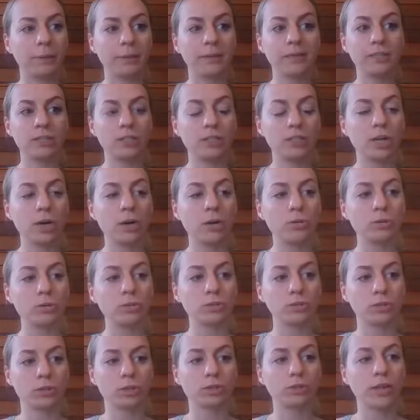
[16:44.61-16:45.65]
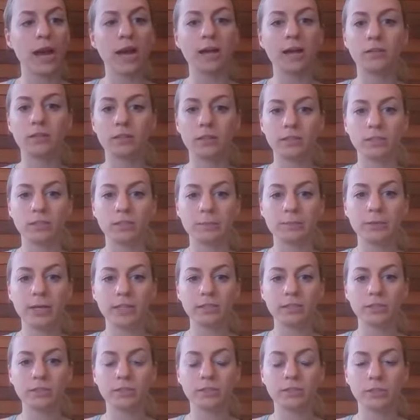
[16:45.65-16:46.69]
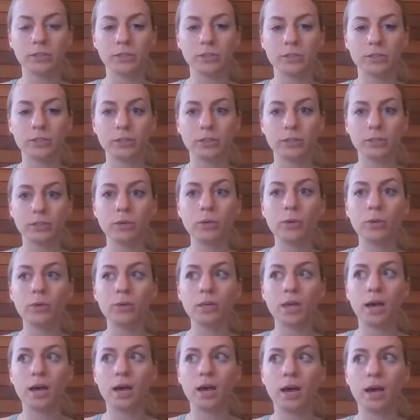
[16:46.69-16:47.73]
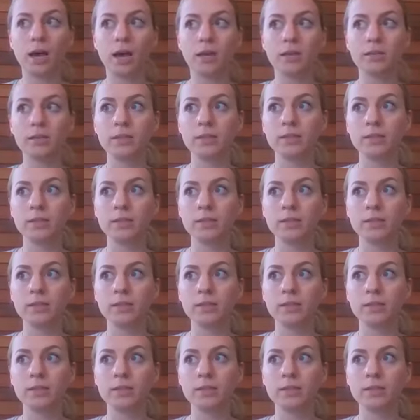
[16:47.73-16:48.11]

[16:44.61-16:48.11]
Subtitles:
piece of toast or crackers or pretzels or granola,